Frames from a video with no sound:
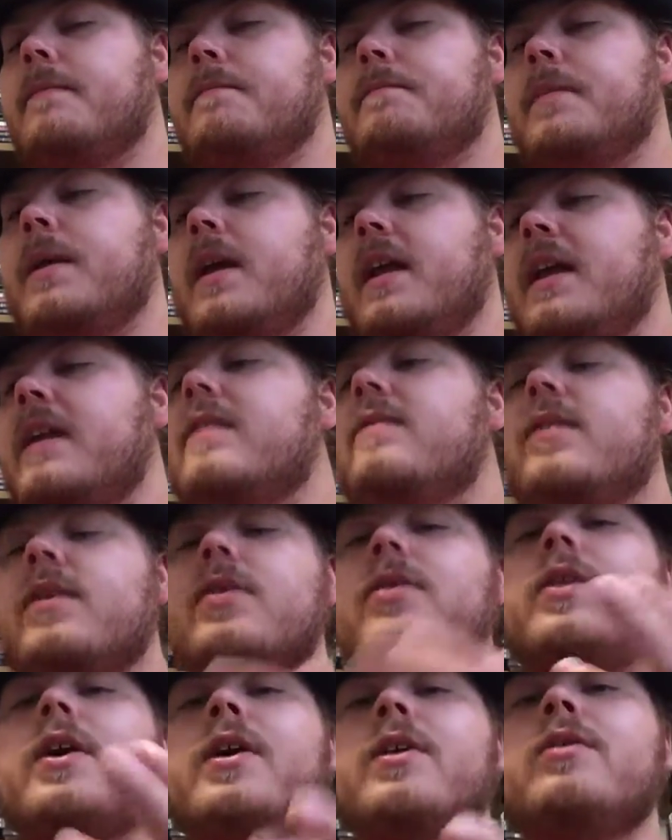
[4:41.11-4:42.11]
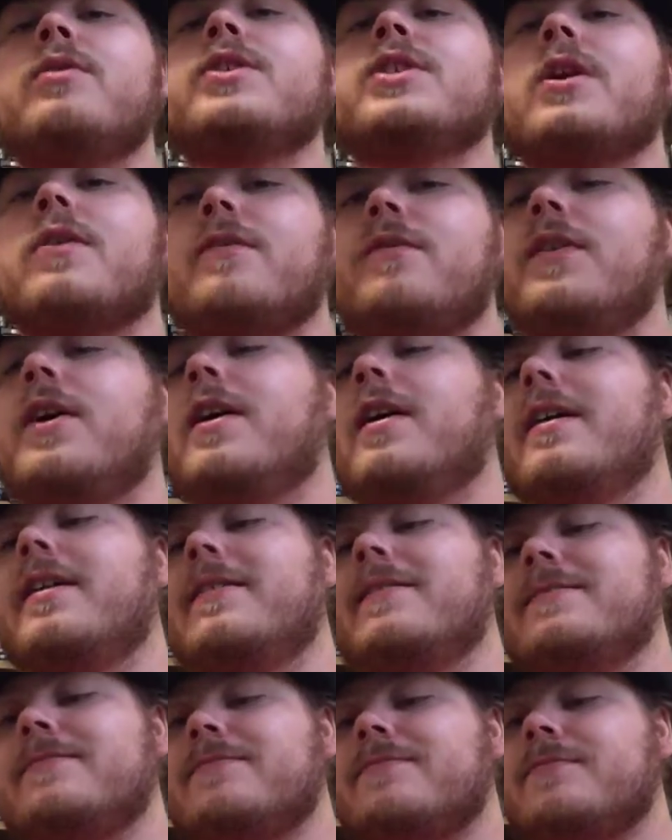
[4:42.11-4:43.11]
but even those are
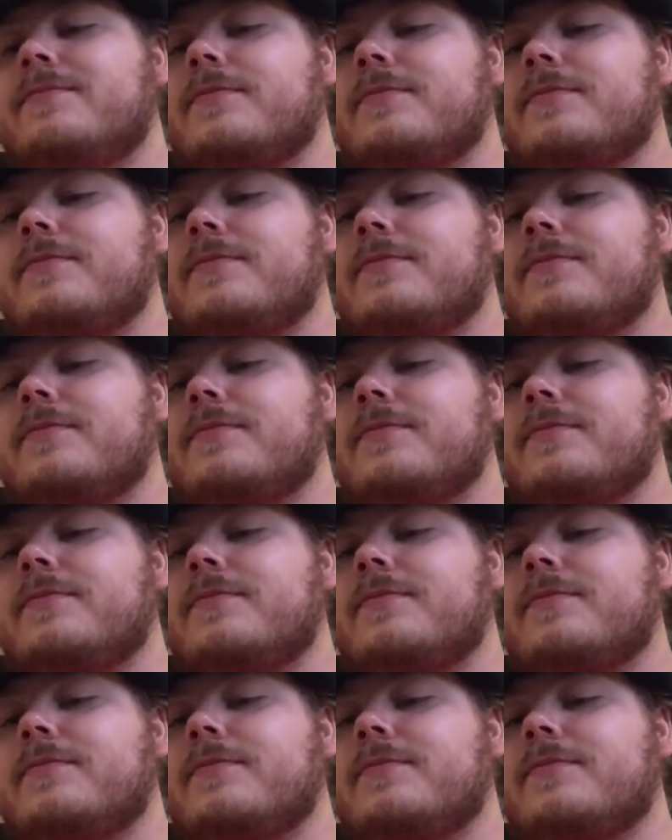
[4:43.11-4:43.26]
fun.